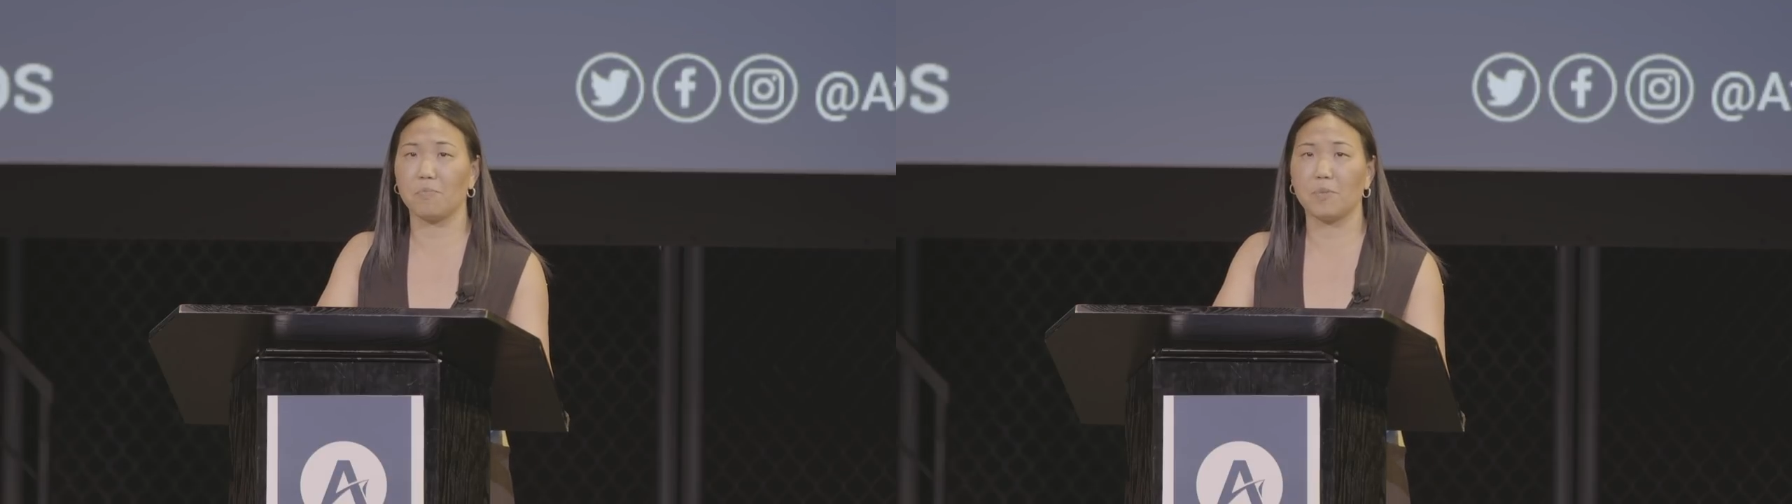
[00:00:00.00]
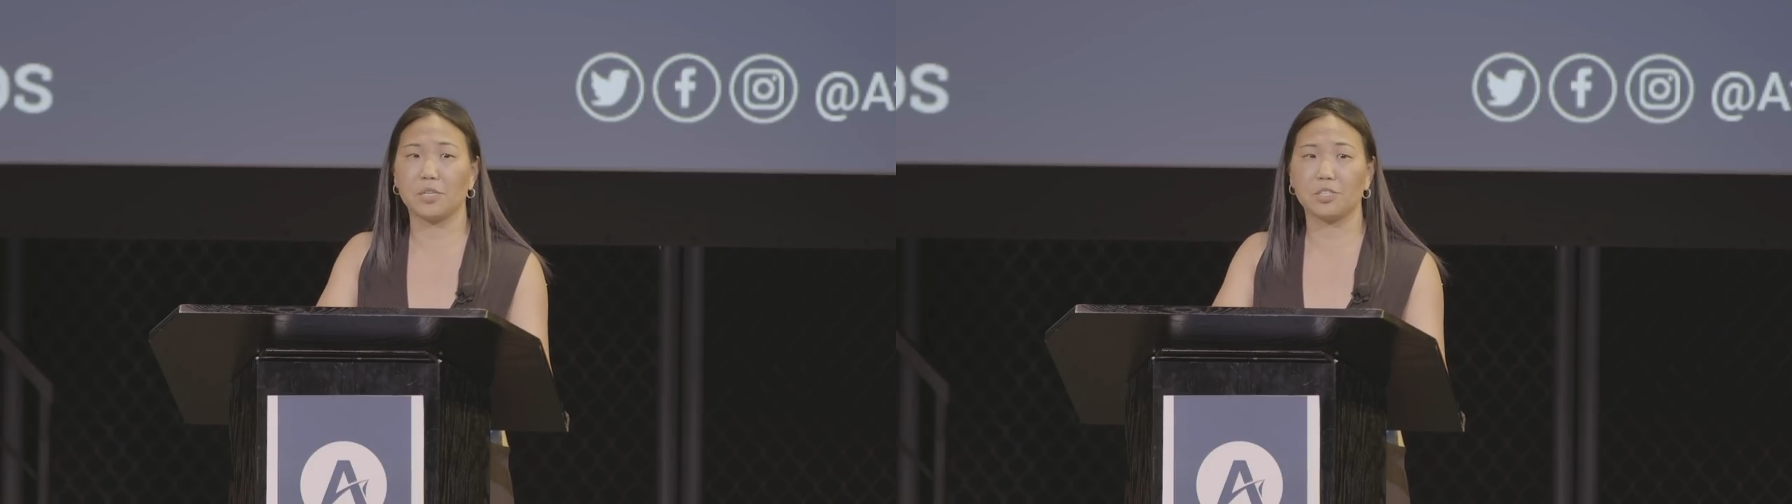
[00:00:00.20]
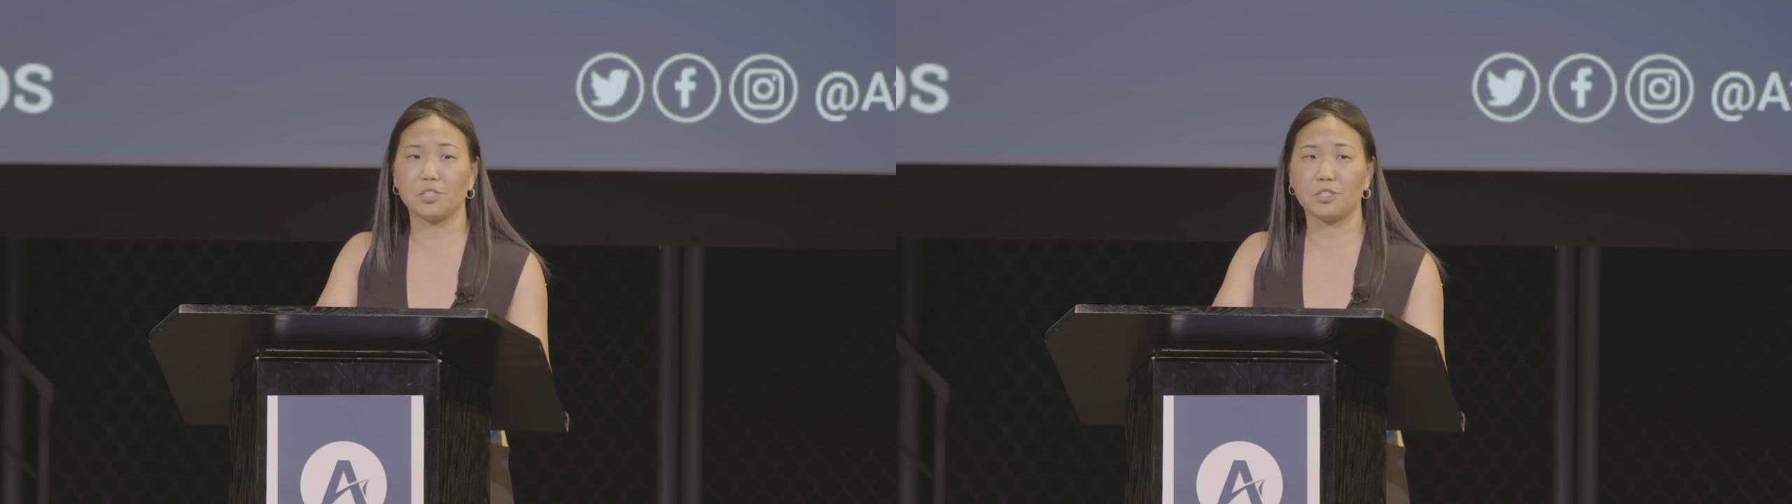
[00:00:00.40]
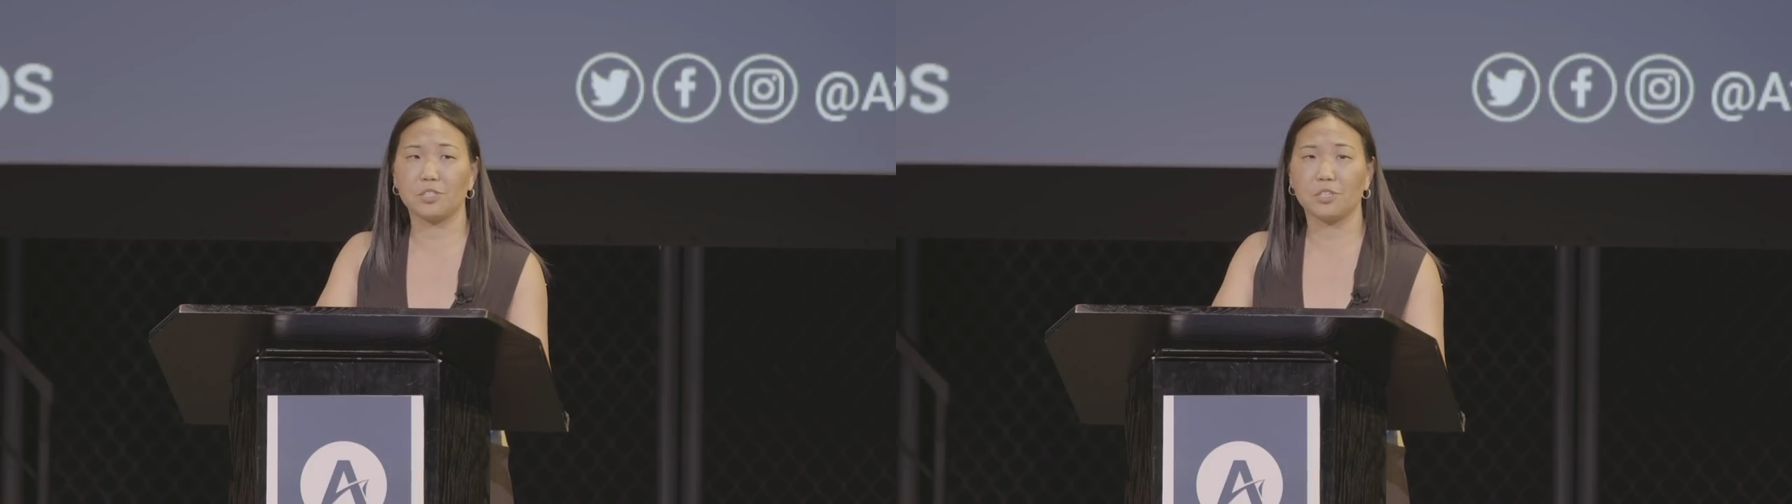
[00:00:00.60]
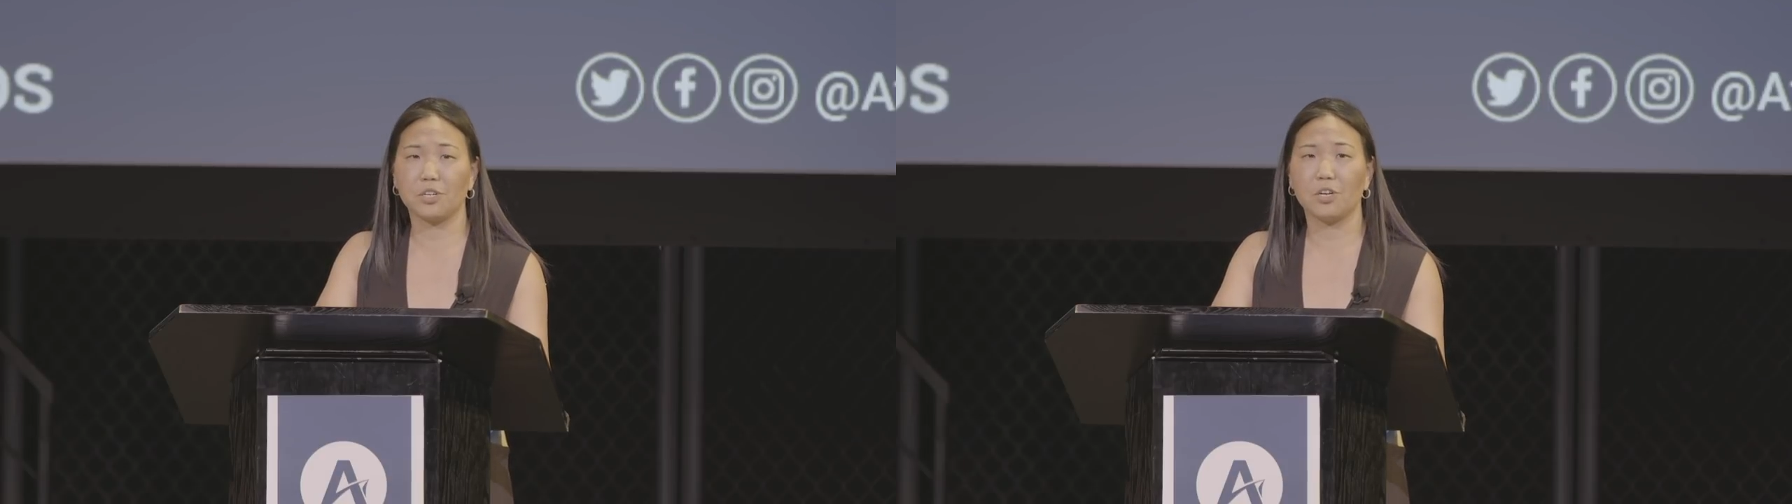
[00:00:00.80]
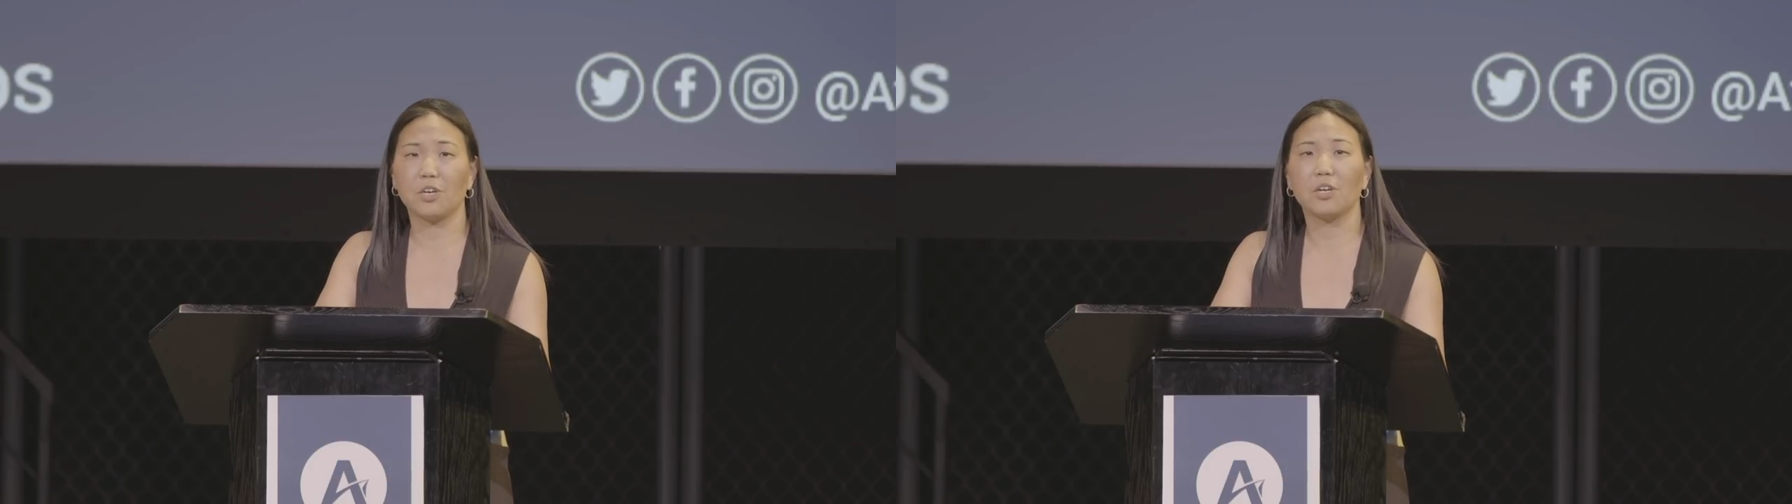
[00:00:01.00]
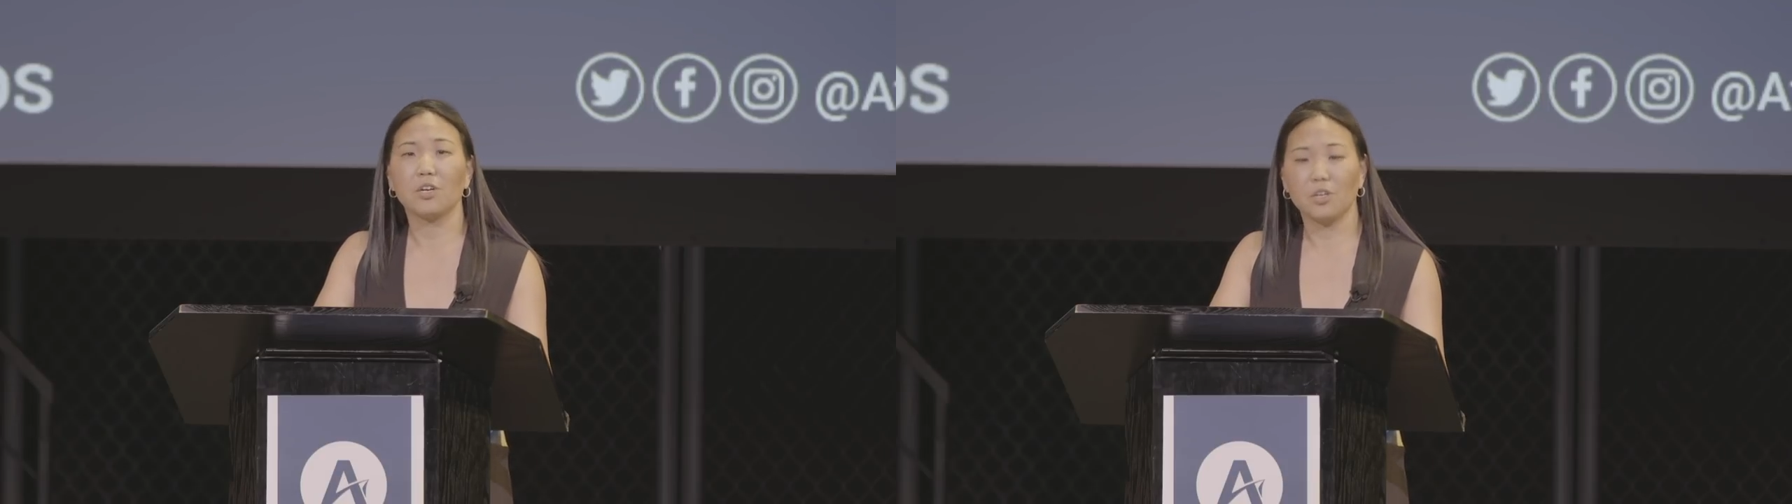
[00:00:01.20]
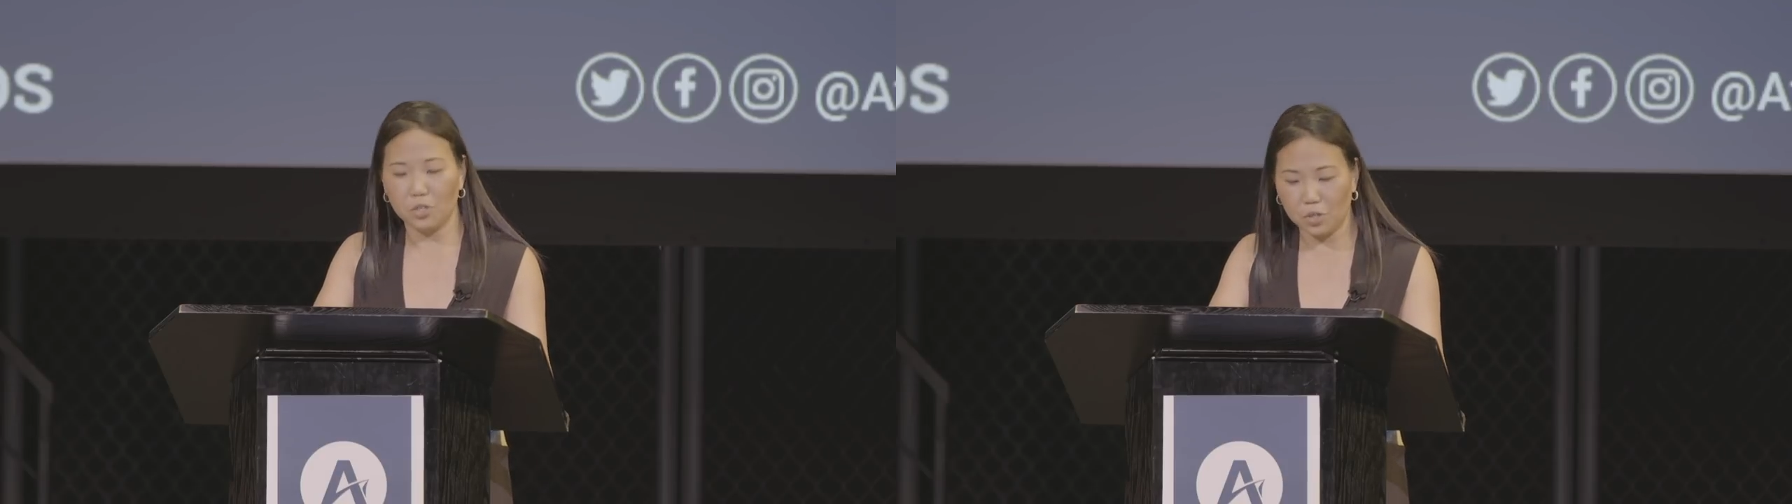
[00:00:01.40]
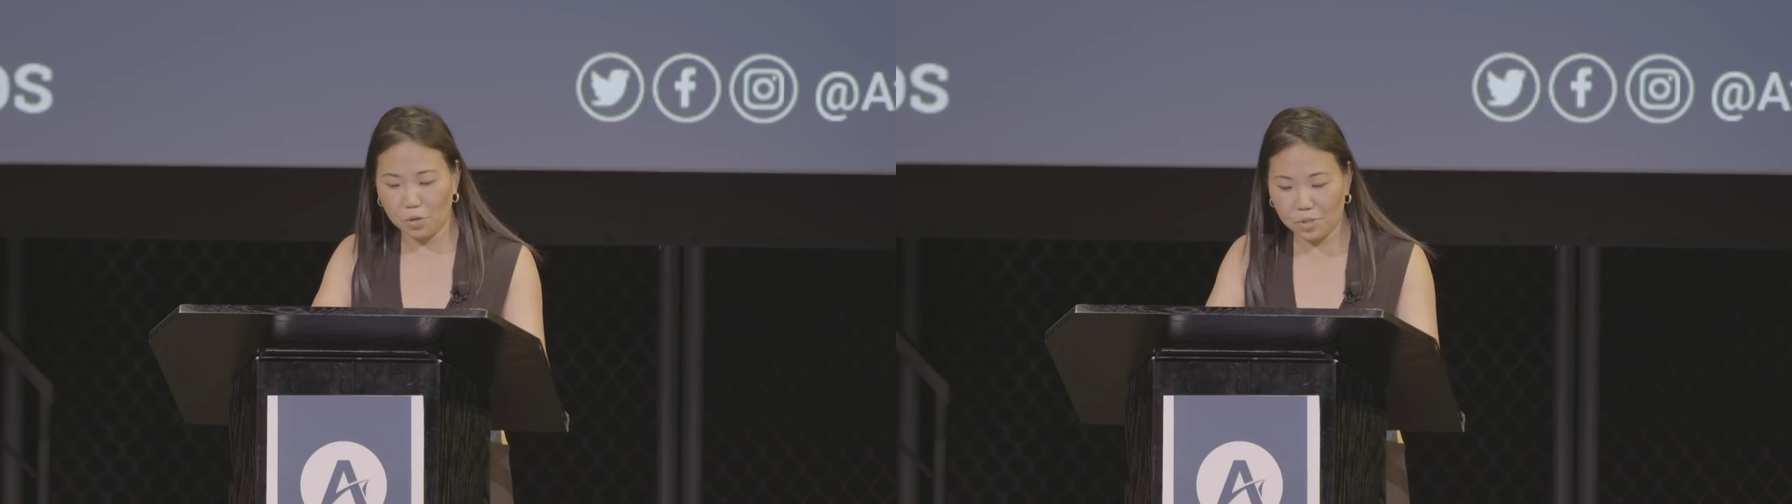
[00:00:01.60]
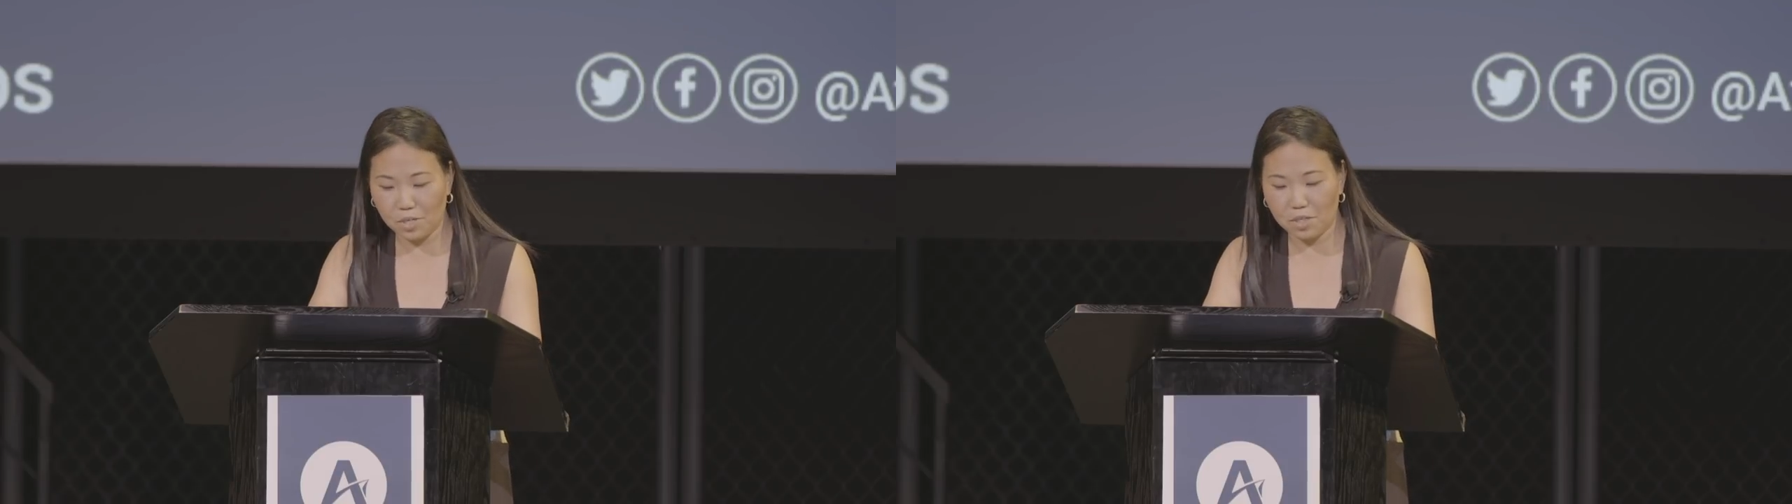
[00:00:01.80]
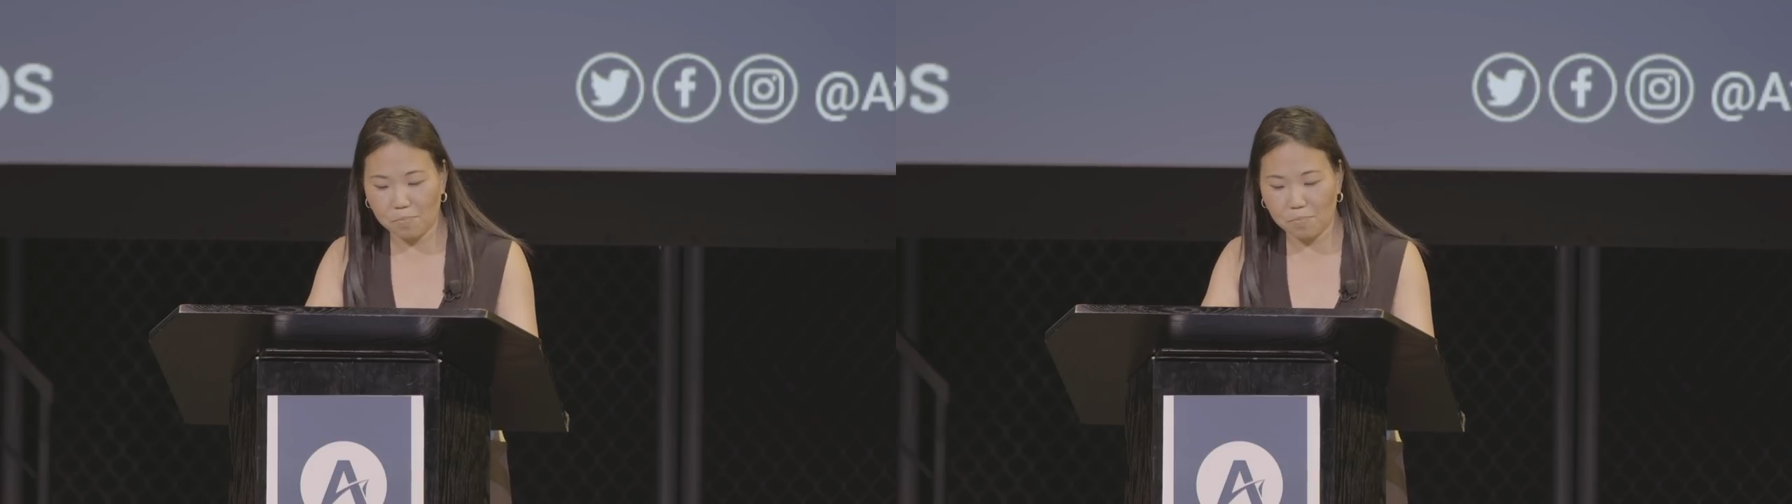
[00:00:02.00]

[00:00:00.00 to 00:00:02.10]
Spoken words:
pitch, using the